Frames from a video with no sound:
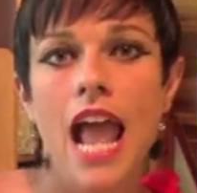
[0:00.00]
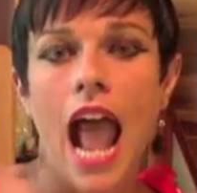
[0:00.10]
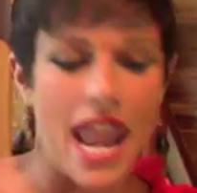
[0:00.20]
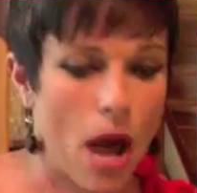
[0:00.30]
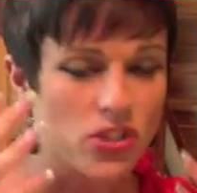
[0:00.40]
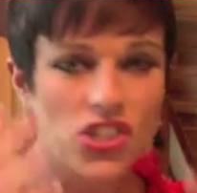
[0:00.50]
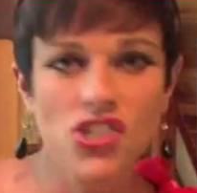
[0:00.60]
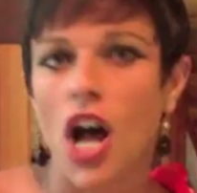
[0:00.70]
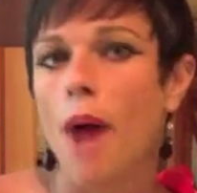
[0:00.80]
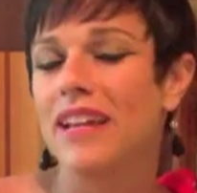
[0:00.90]
And I was
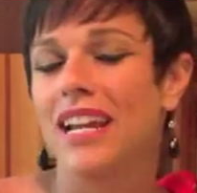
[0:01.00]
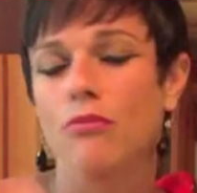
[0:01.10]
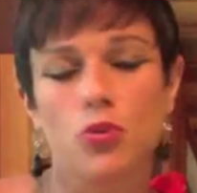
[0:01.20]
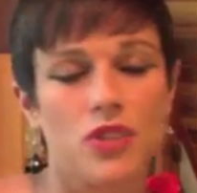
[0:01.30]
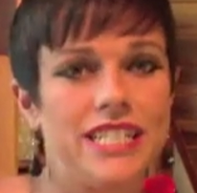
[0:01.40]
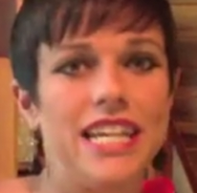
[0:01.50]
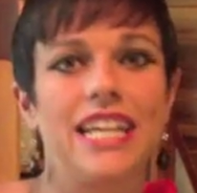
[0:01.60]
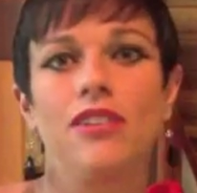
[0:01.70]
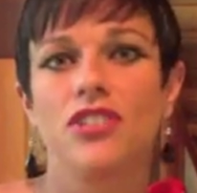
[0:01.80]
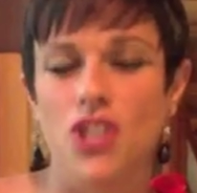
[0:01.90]
sobbing, and it was
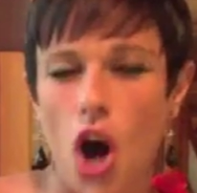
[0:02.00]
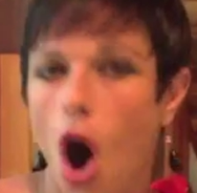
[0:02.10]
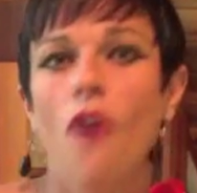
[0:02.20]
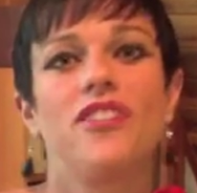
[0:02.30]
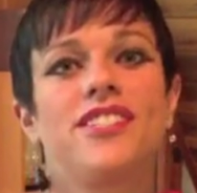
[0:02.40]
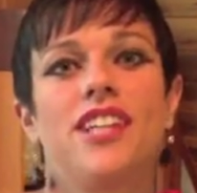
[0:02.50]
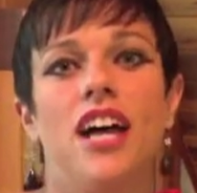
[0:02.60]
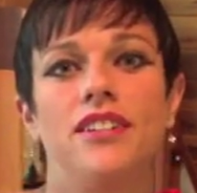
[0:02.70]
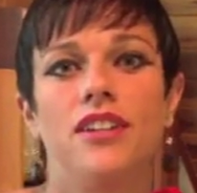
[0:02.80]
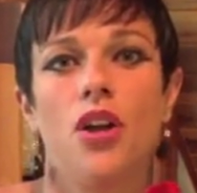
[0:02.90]
ridiculous. And all of a
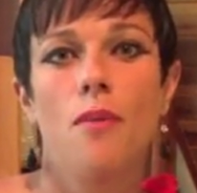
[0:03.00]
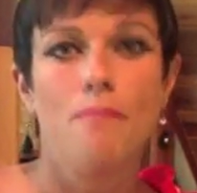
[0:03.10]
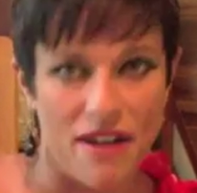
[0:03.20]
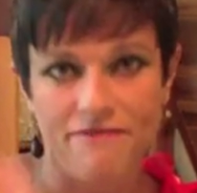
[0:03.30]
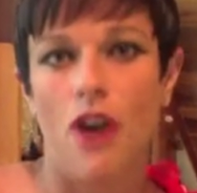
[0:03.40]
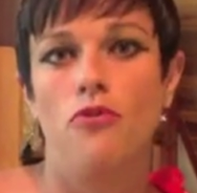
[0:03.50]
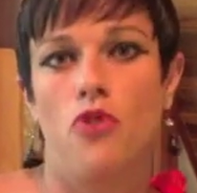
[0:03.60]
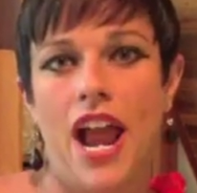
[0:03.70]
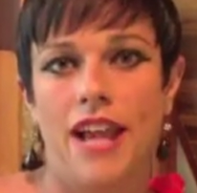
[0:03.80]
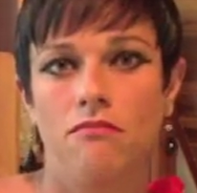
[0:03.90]
sudden, my phone
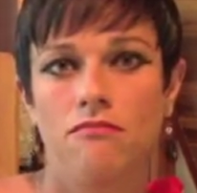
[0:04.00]
rang.